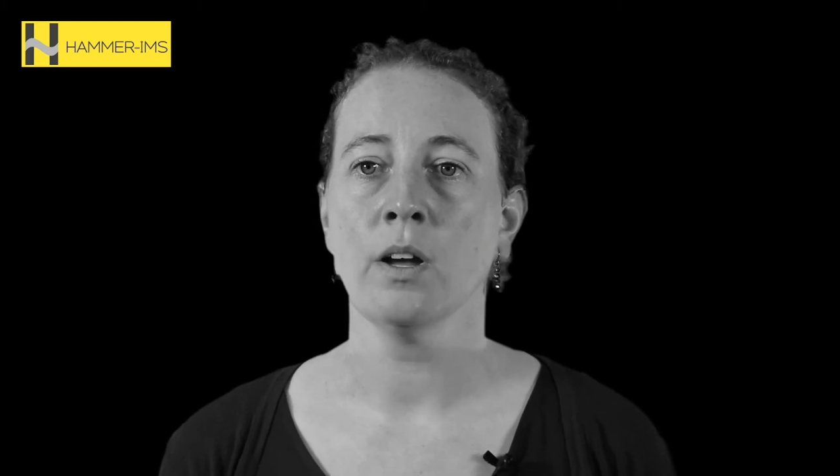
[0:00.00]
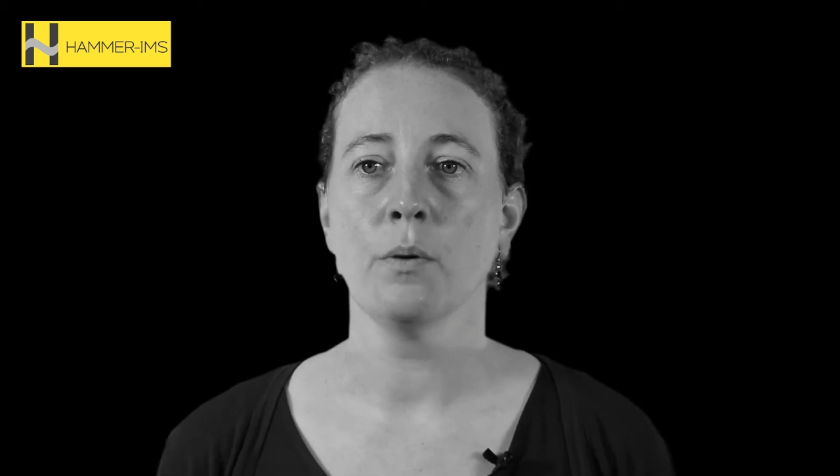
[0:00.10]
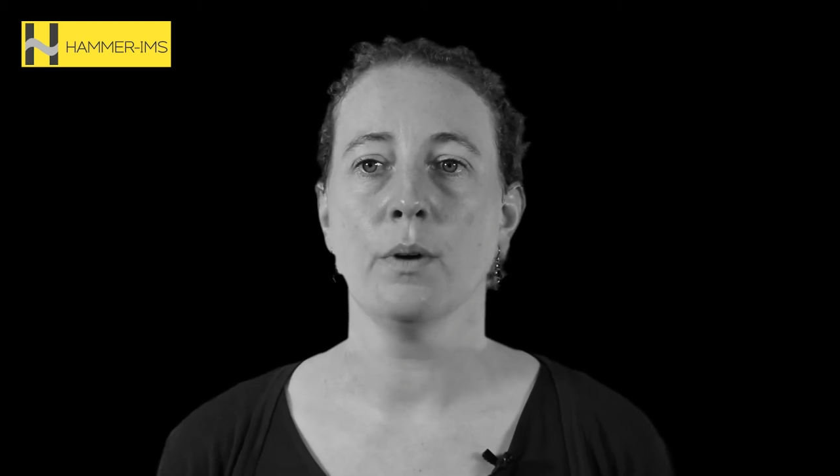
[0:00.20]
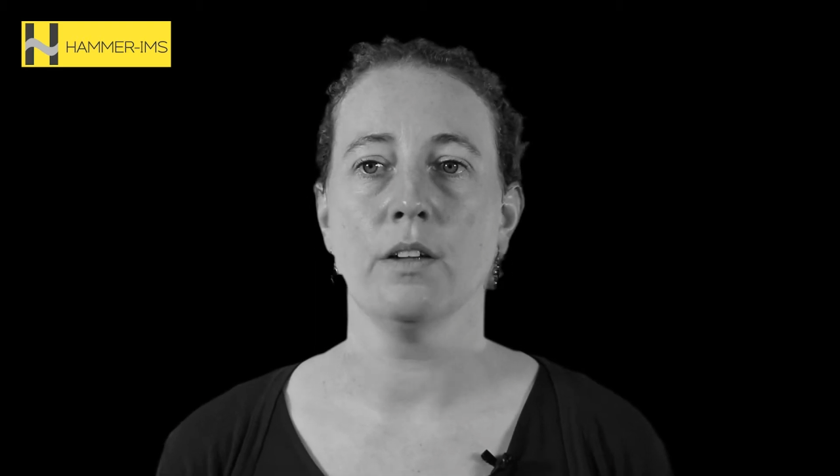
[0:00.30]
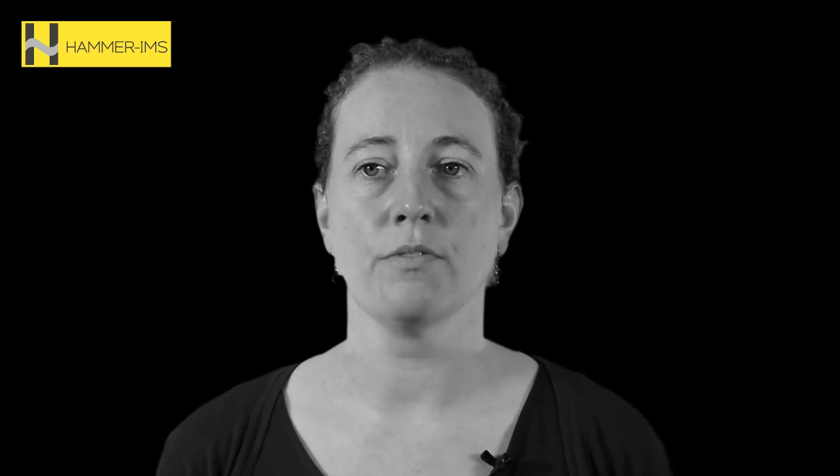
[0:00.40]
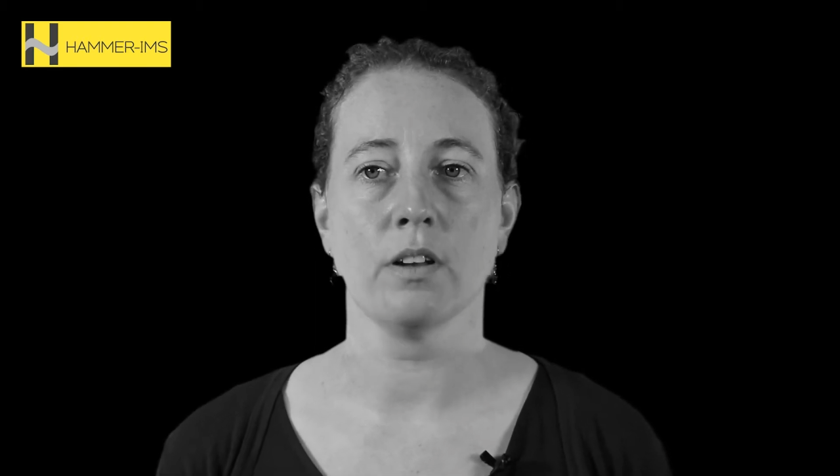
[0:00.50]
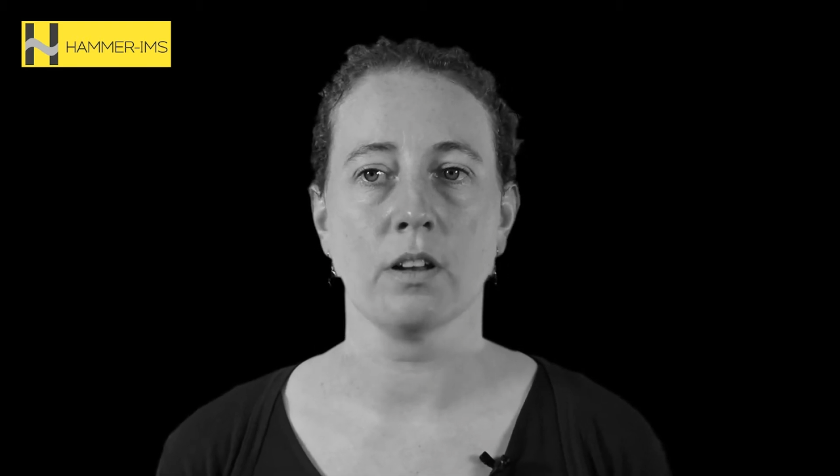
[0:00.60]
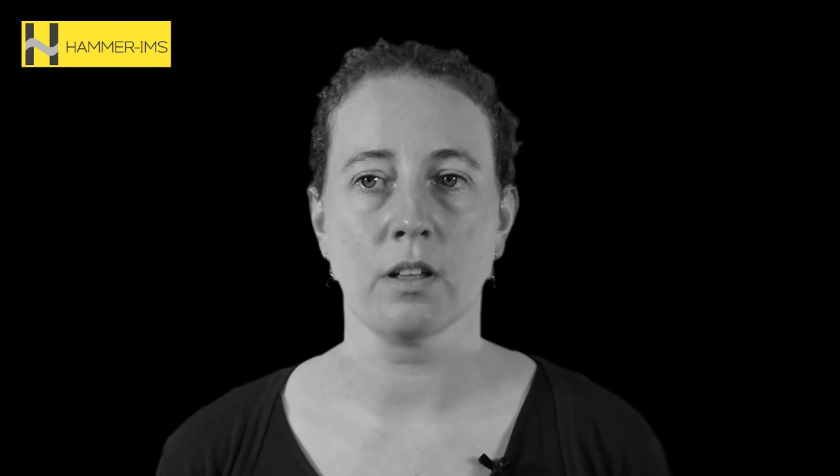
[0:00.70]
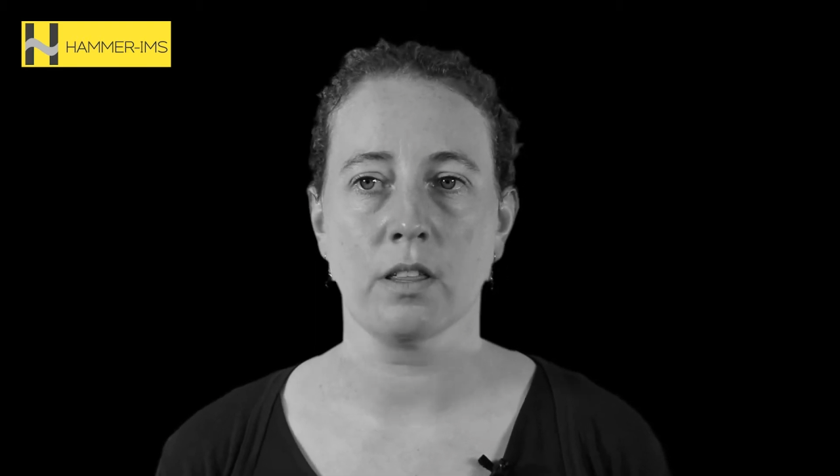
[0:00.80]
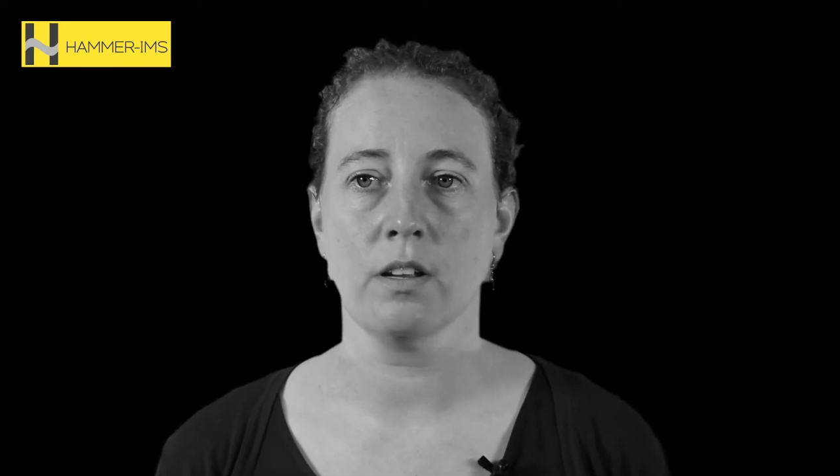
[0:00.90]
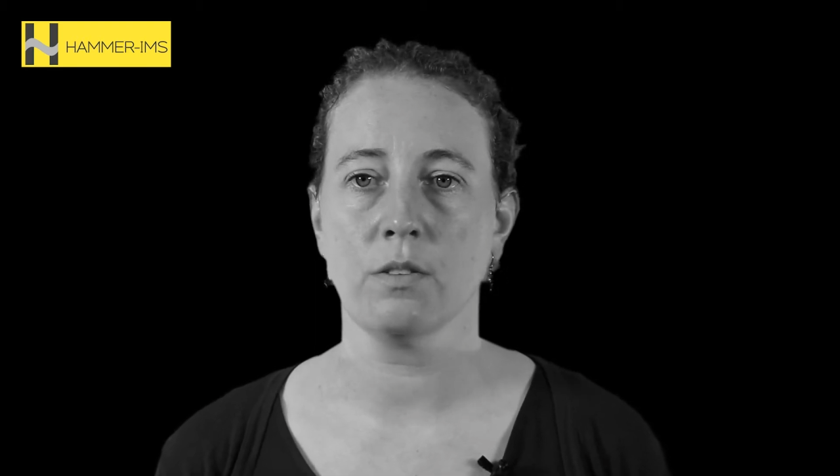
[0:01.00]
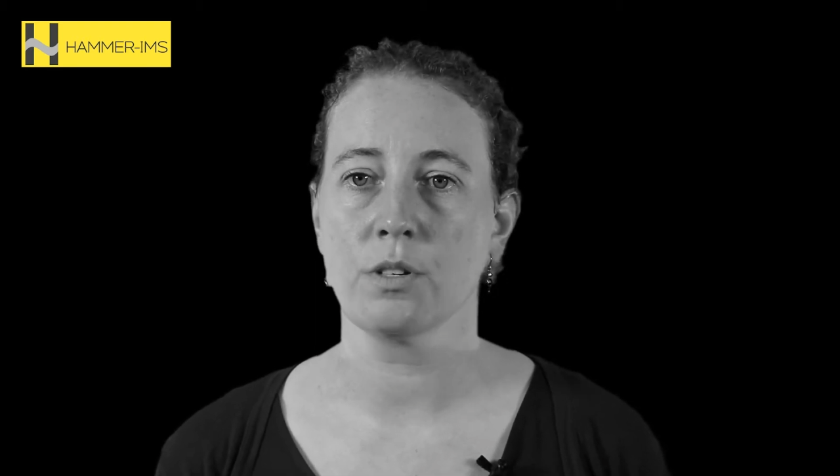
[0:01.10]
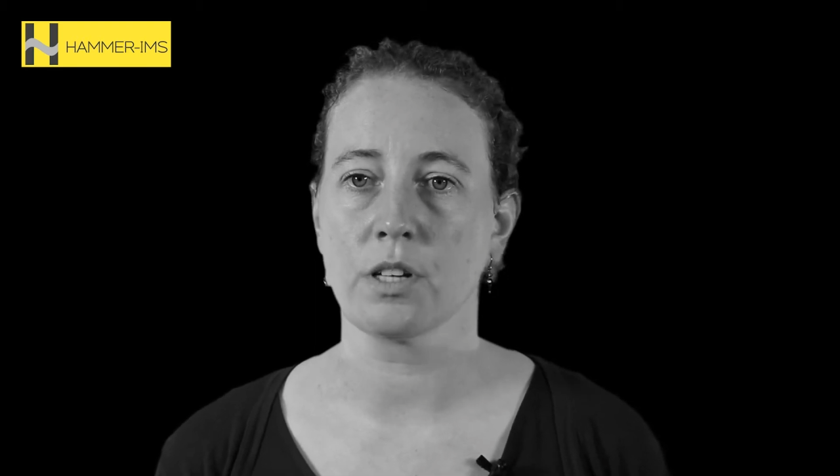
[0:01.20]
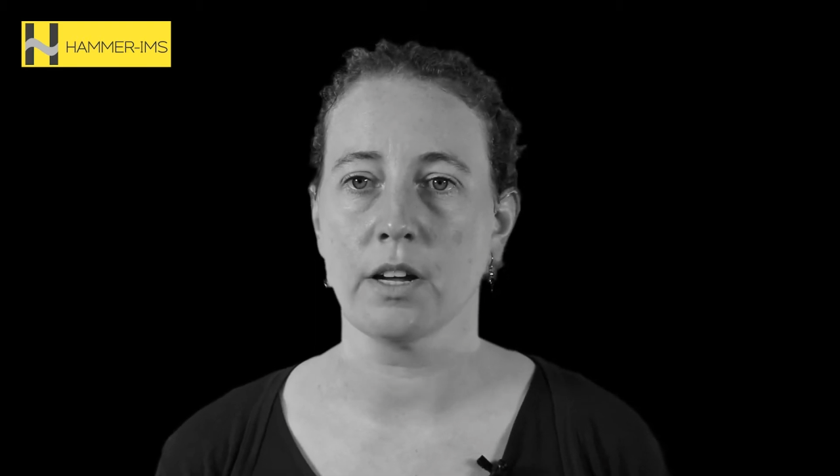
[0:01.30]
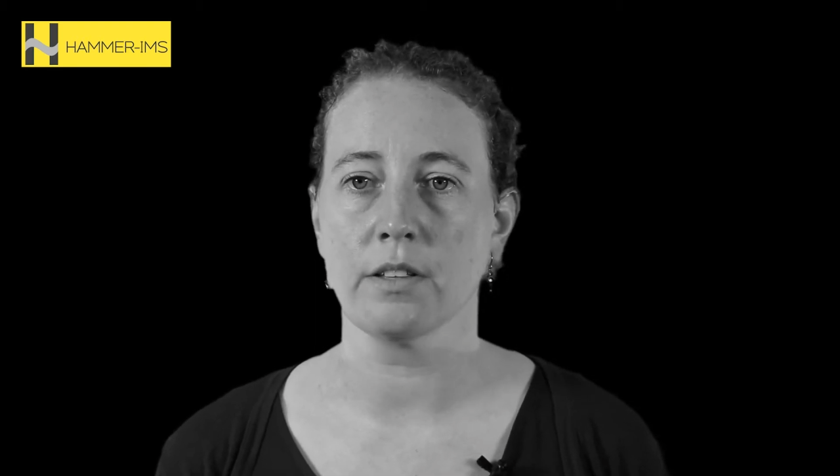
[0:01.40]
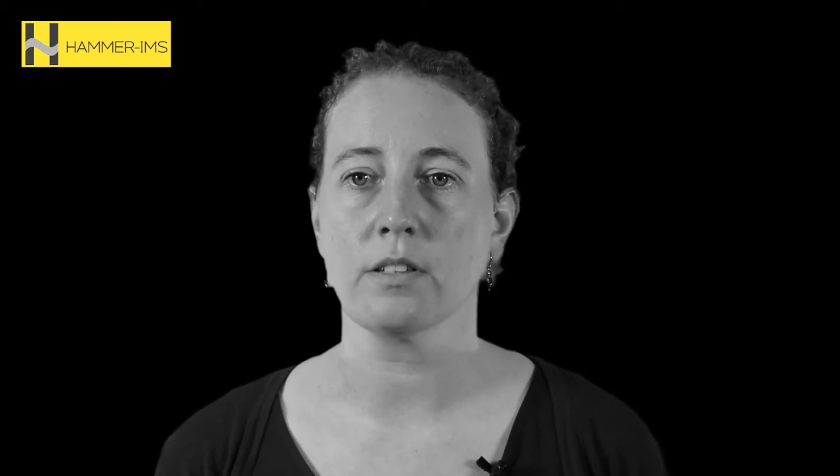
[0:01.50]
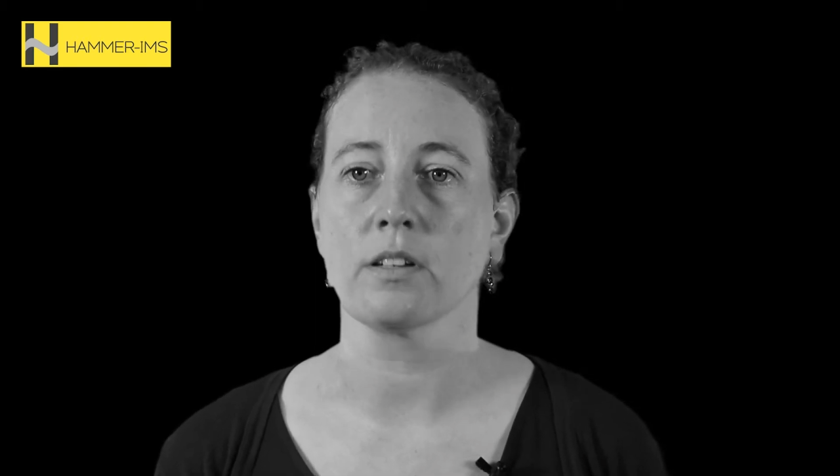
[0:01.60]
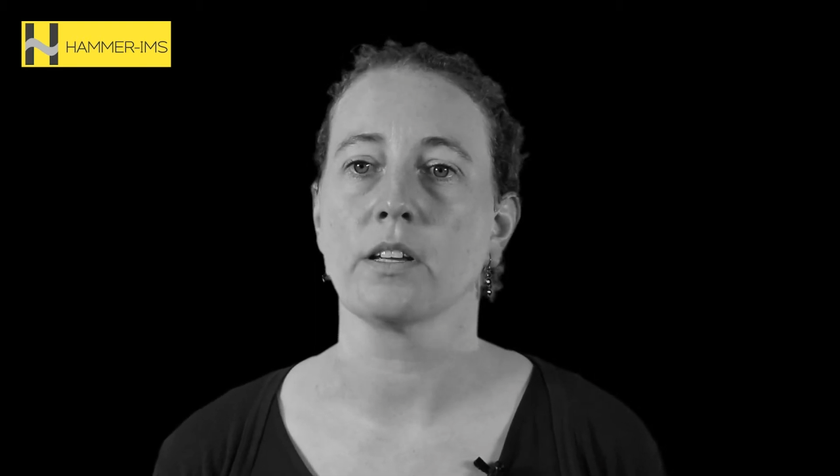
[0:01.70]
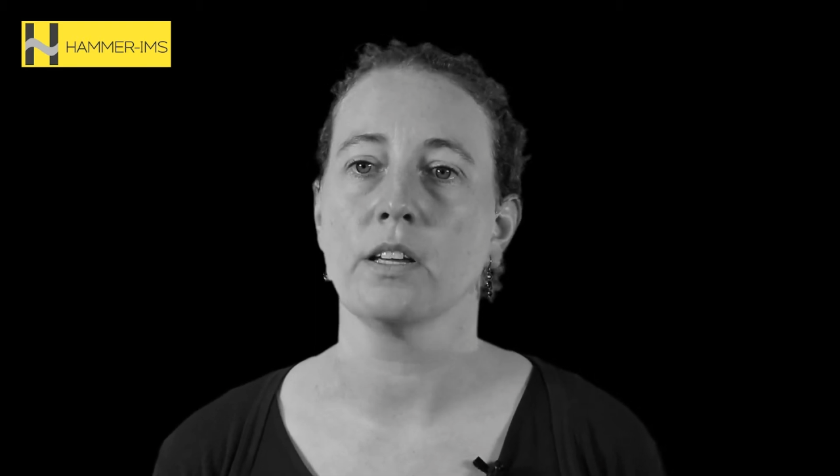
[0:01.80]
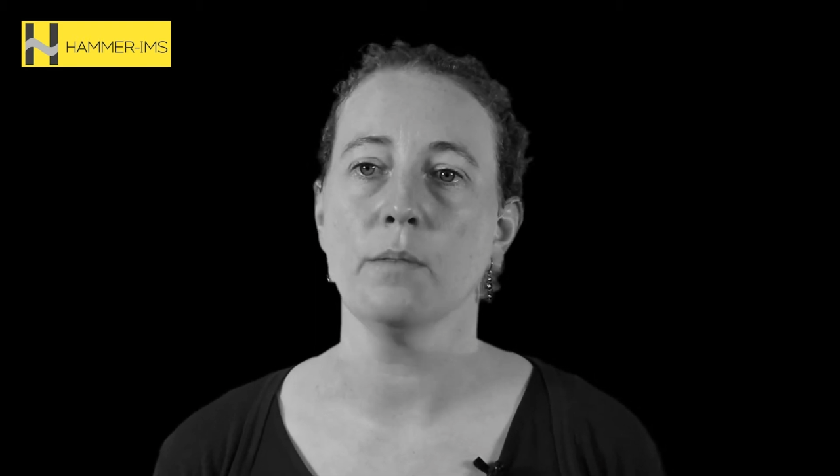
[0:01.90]
We leave nothing to chance
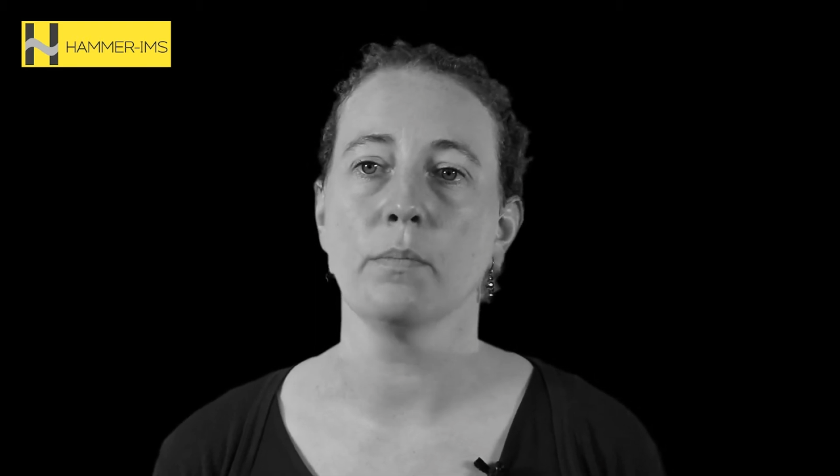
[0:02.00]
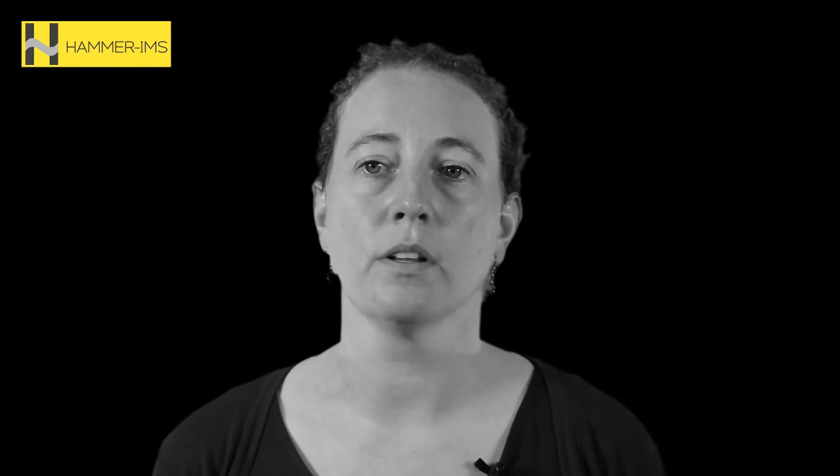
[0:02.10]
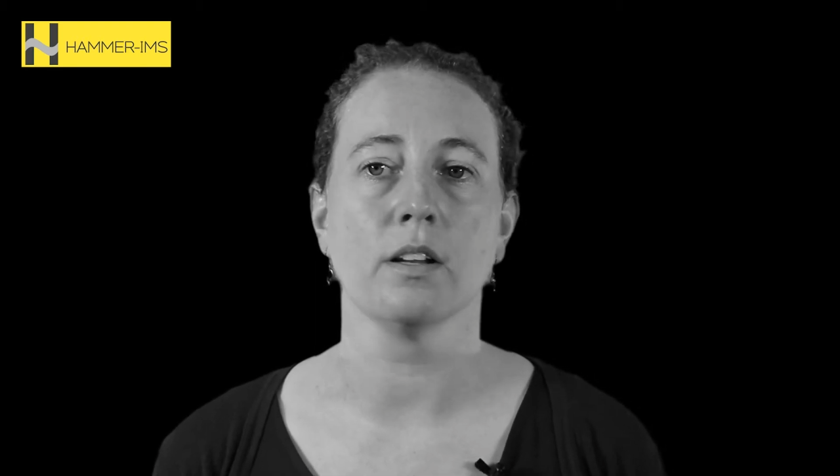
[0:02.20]
and keep the